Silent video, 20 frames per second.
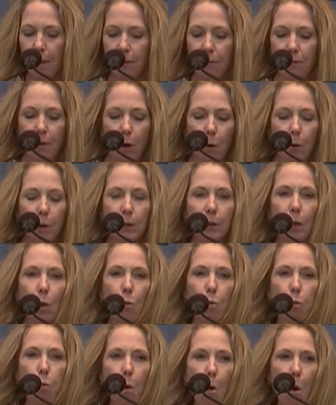There is a
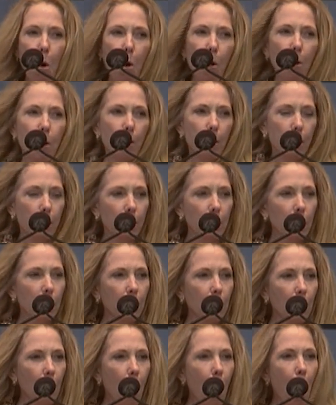war
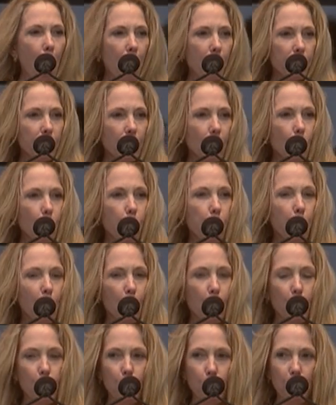on the
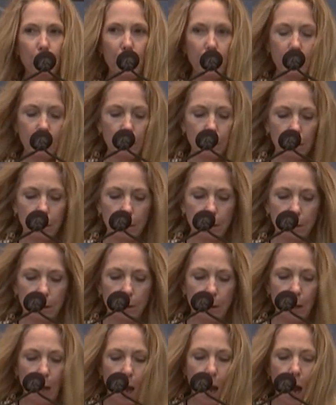womb,
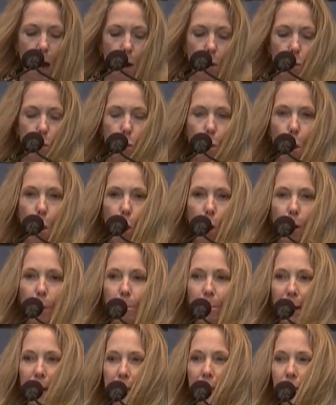a war
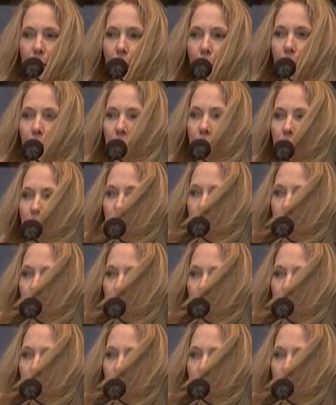based on